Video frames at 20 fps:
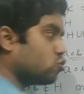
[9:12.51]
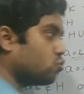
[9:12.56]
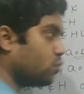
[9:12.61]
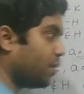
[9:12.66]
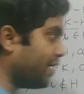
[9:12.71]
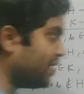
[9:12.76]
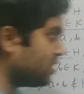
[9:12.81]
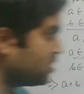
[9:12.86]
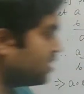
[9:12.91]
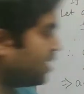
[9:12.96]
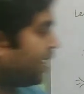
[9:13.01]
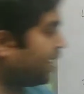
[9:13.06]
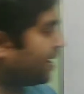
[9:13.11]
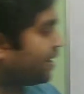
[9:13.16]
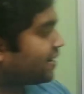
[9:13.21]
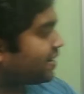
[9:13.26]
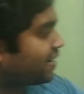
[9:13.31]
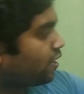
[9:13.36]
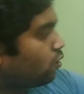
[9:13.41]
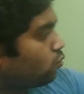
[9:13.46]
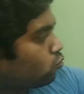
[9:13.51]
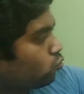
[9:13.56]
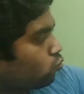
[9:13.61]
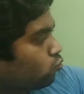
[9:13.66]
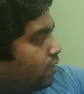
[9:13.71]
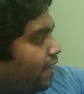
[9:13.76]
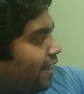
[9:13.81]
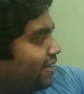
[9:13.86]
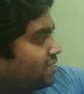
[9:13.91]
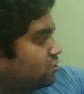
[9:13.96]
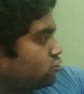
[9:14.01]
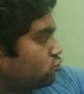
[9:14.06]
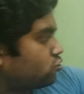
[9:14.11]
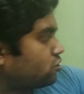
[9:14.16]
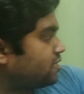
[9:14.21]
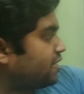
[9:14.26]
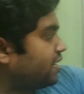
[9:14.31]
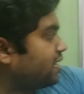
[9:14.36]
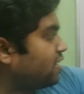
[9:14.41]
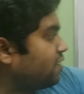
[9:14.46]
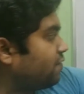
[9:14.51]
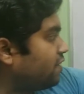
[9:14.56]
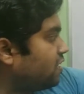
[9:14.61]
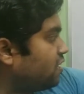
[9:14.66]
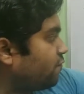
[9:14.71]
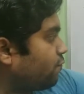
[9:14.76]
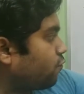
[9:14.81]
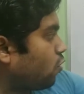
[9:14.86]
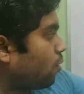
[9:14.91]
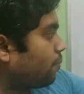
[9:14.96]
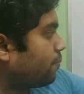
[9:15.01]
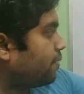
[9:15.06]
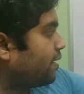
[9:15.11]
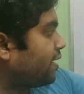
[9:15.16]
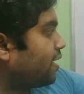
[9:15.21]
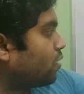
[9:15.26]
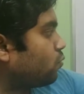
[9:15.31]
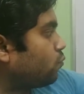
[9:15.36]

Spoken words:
to H. Due to the associativity from here,